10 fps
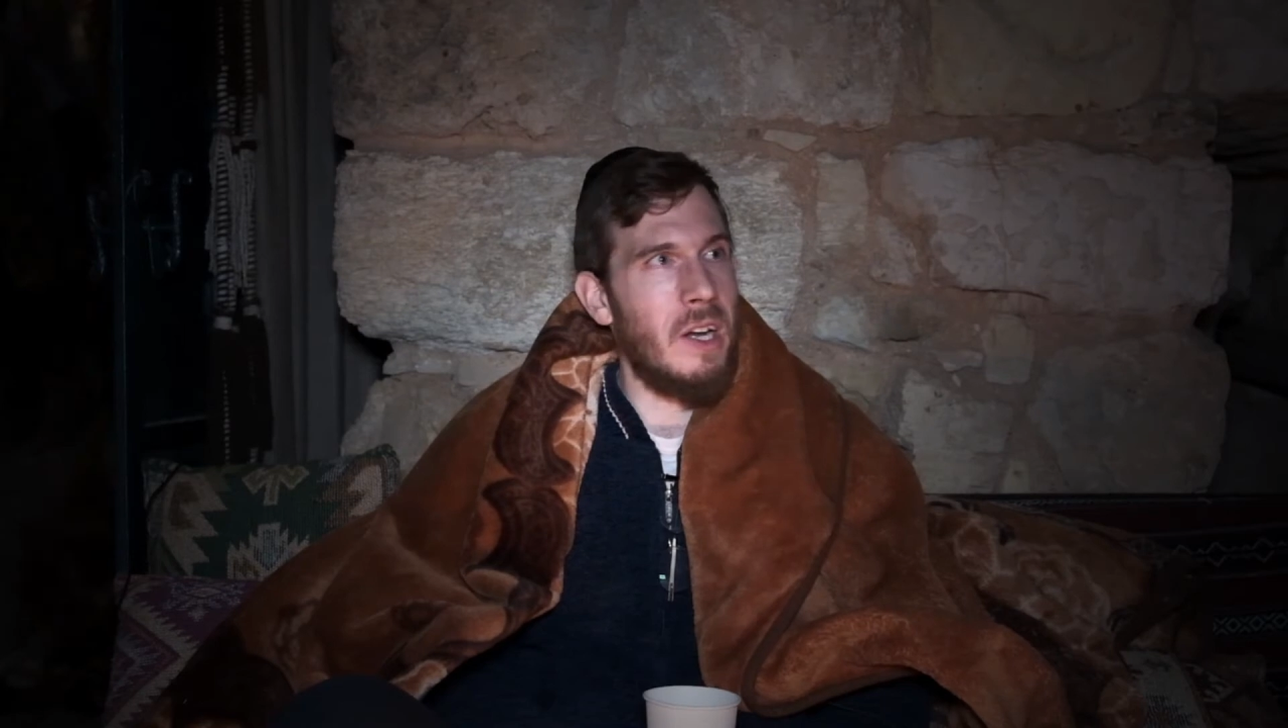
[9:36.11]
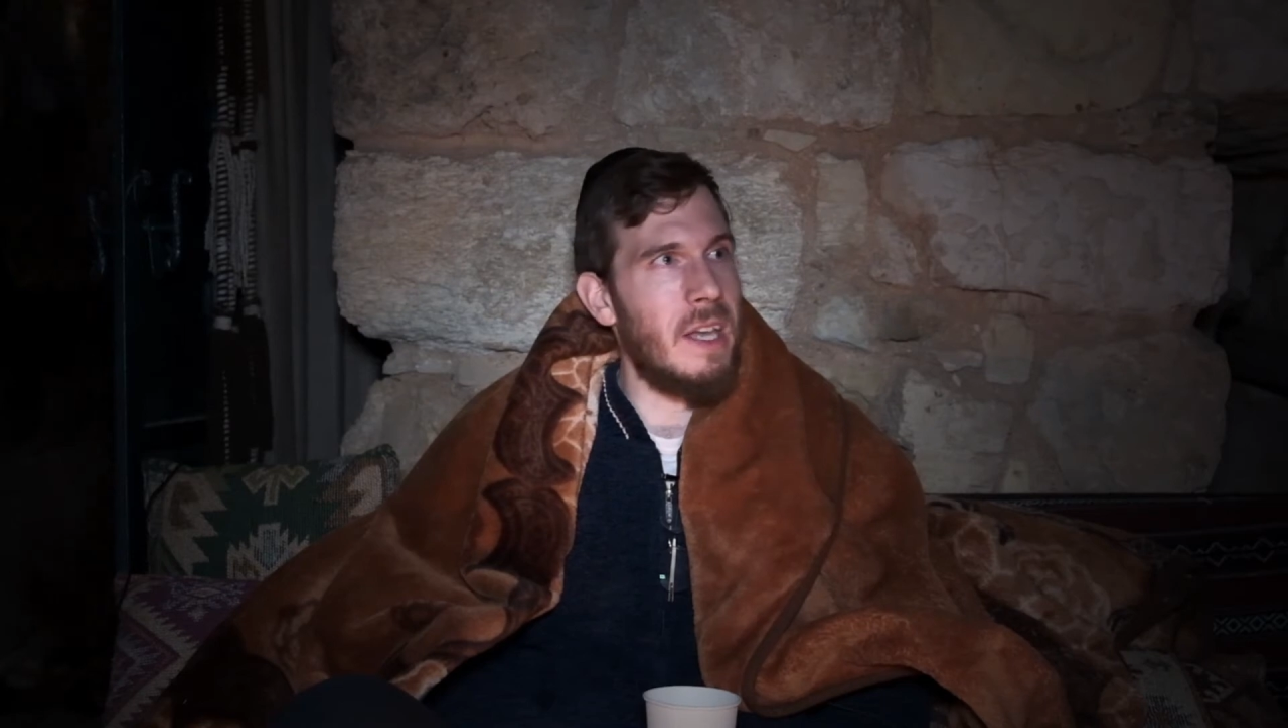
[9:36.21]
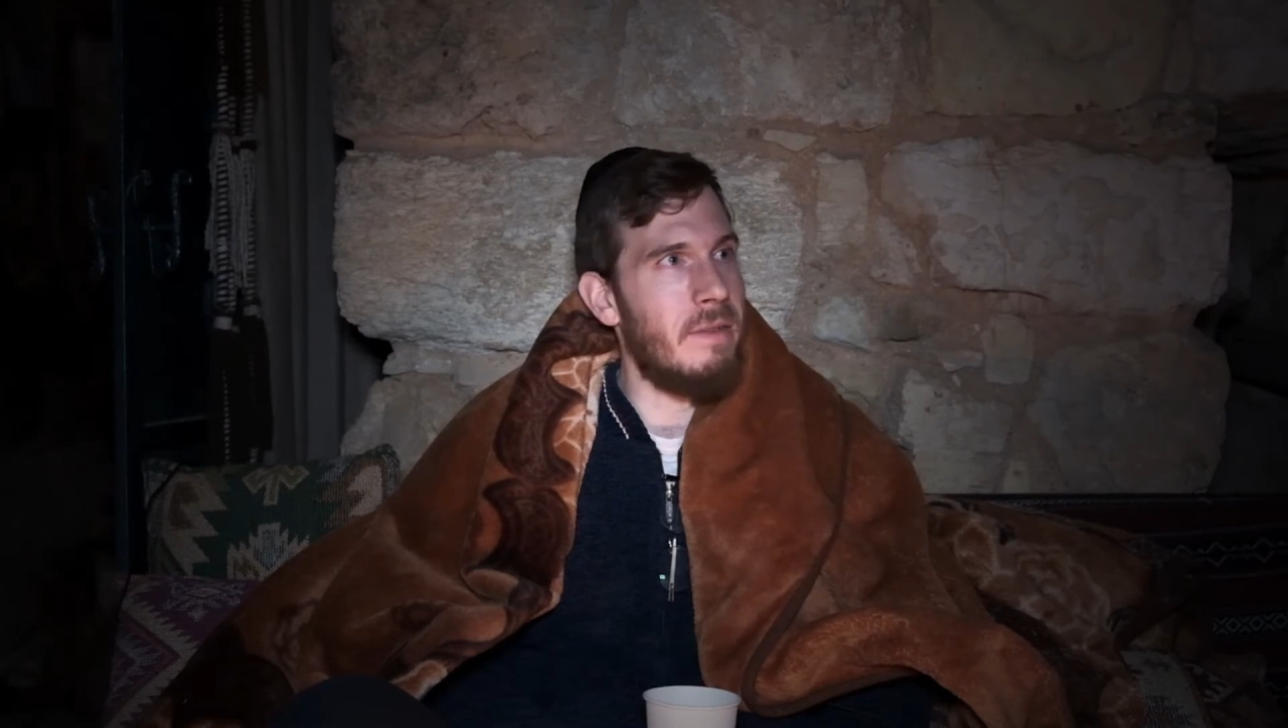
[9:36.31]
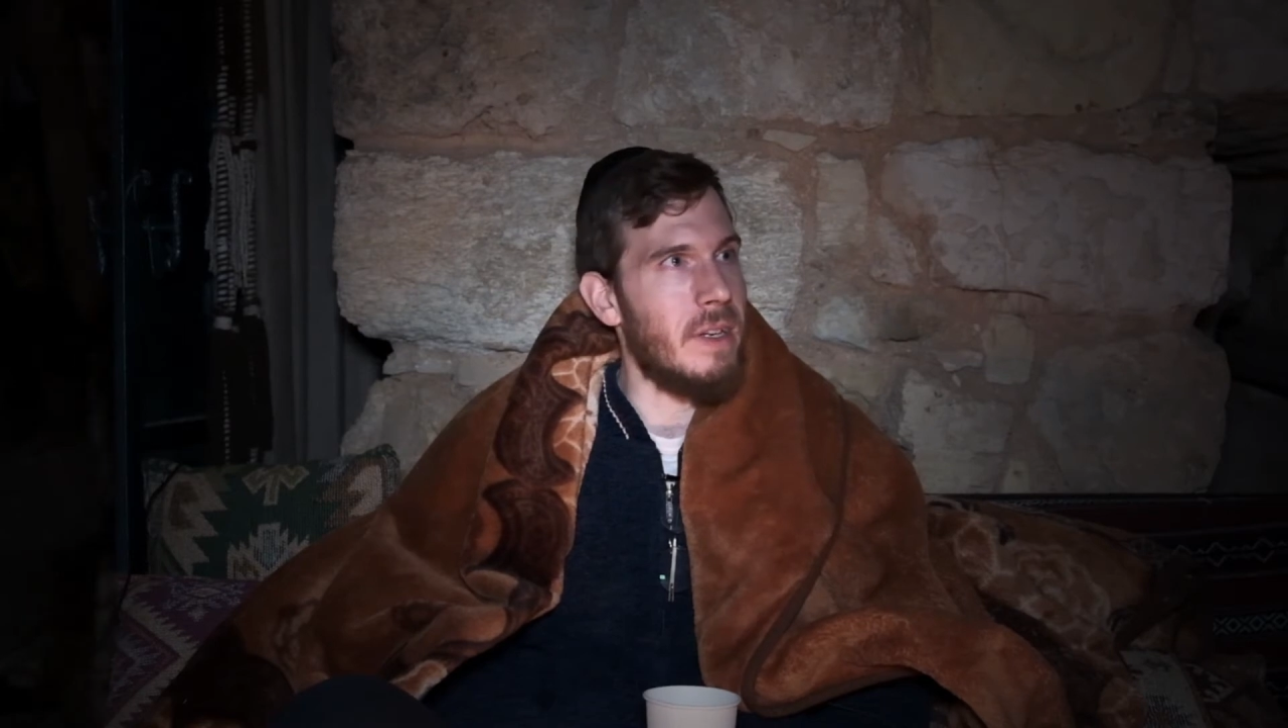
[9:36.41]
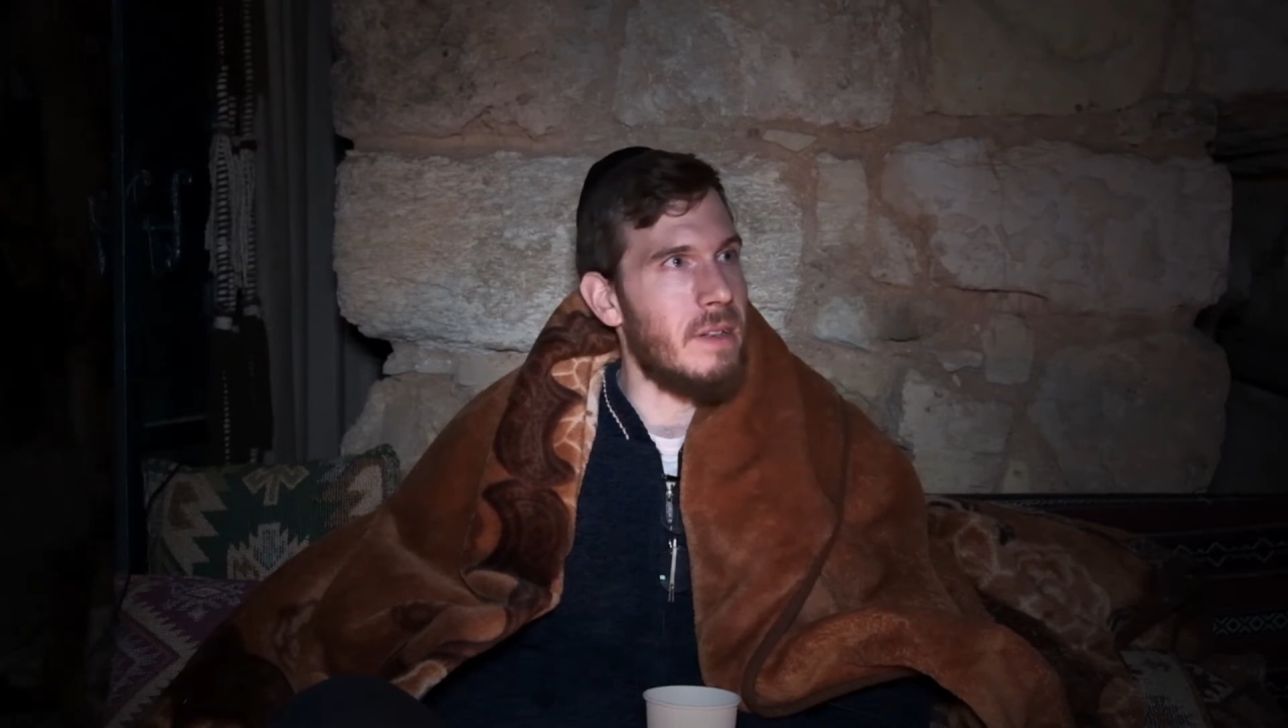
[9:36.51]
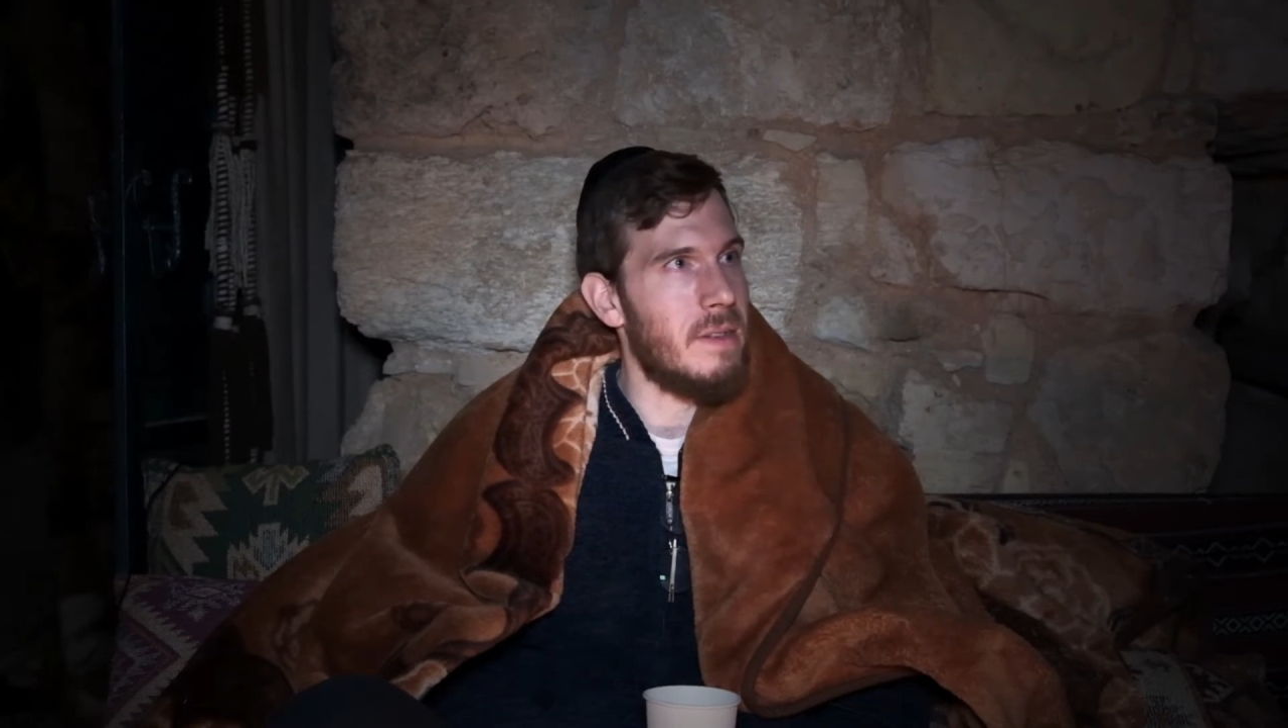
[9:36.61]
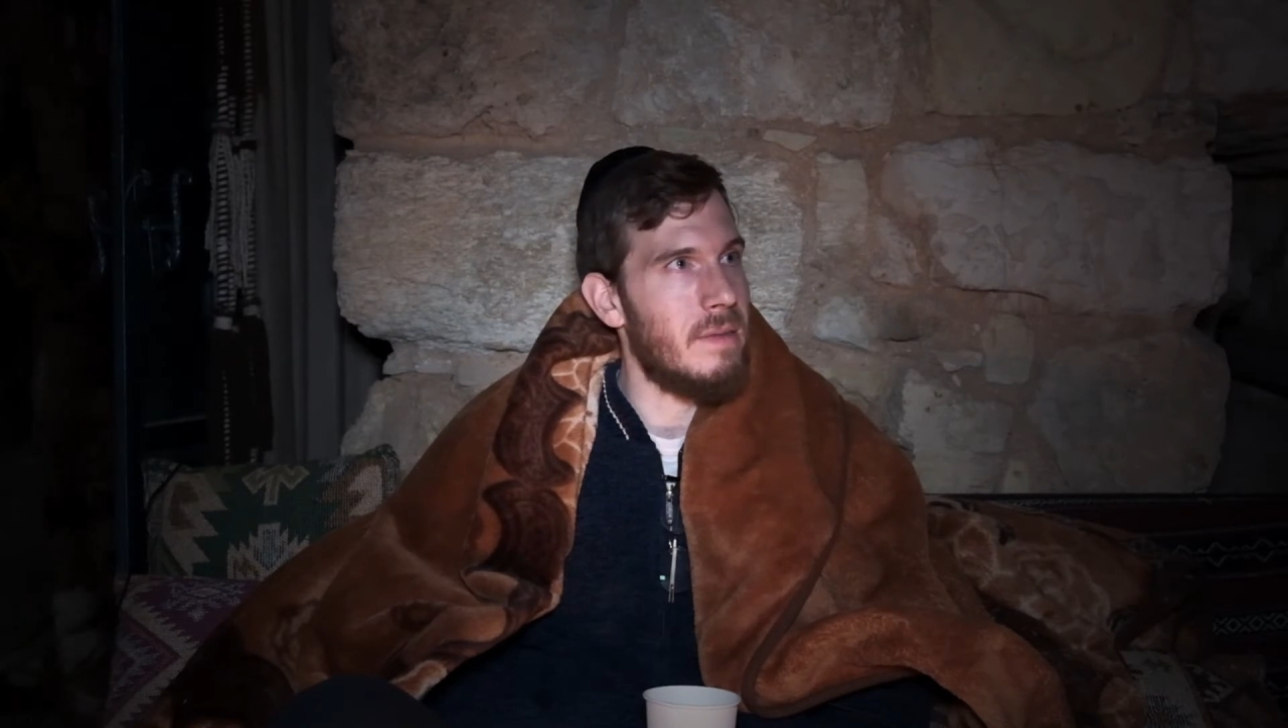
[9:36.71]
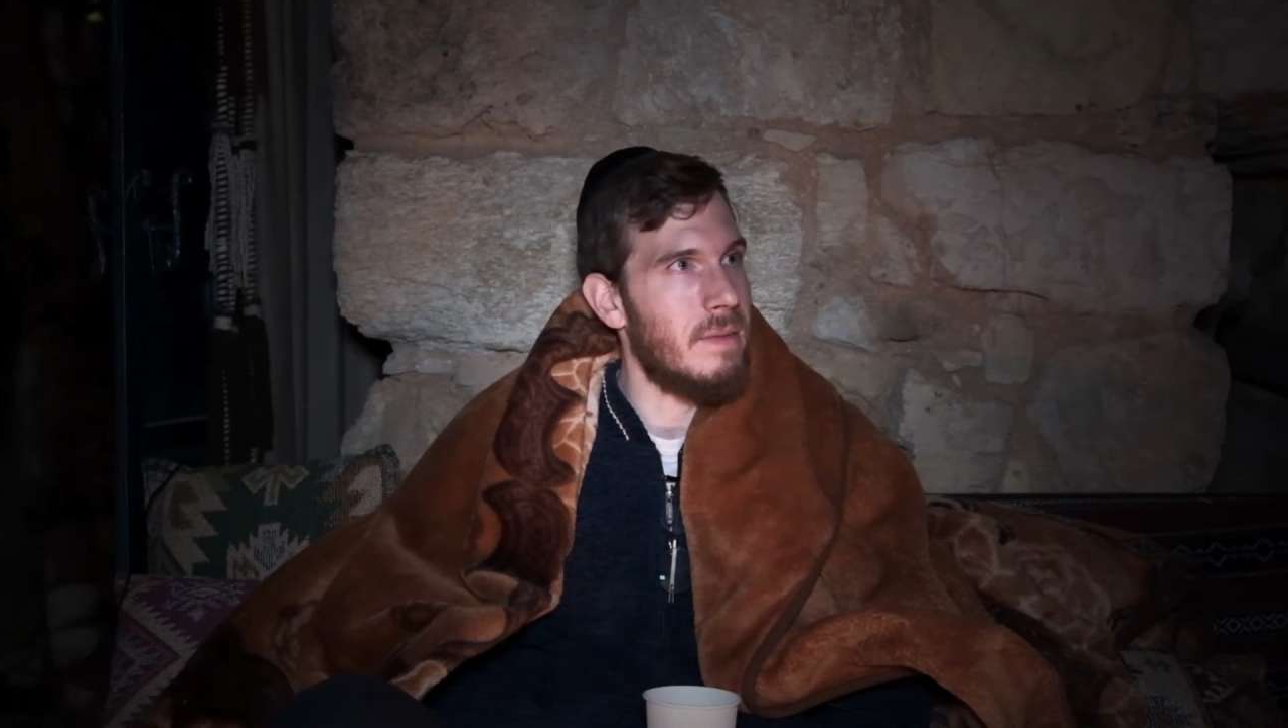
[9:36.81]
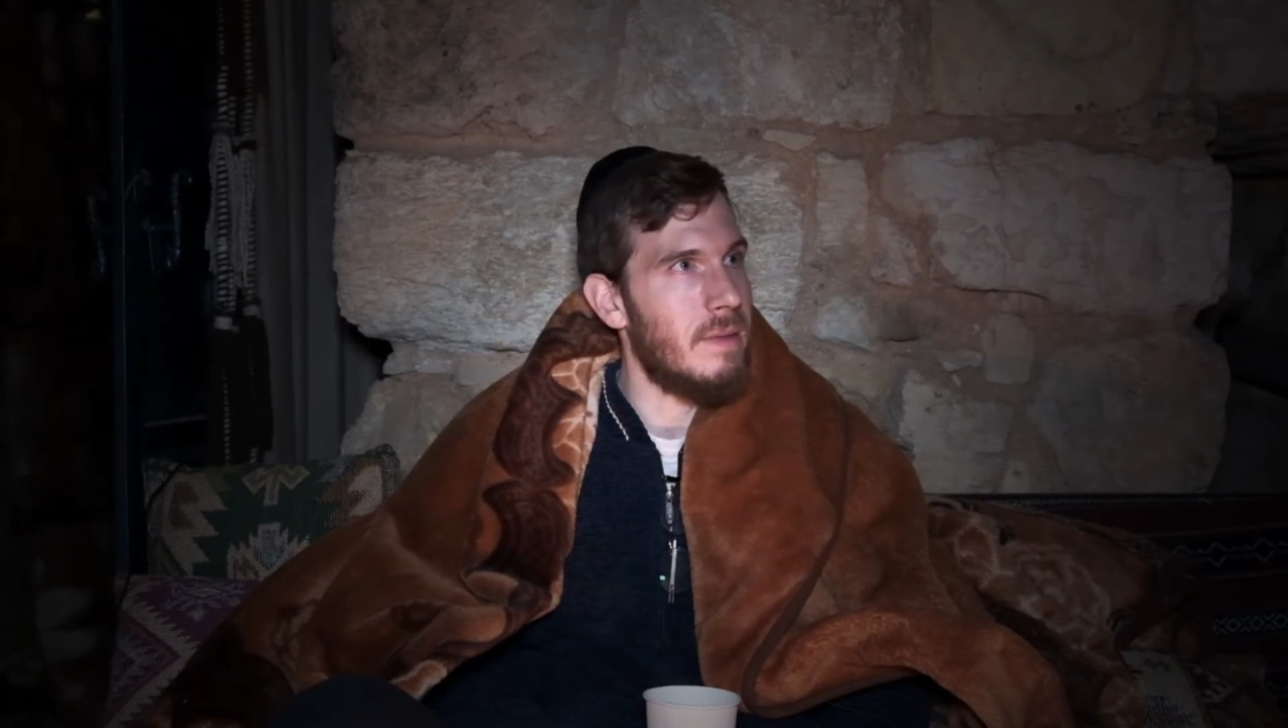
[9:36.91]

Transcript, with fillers: givers.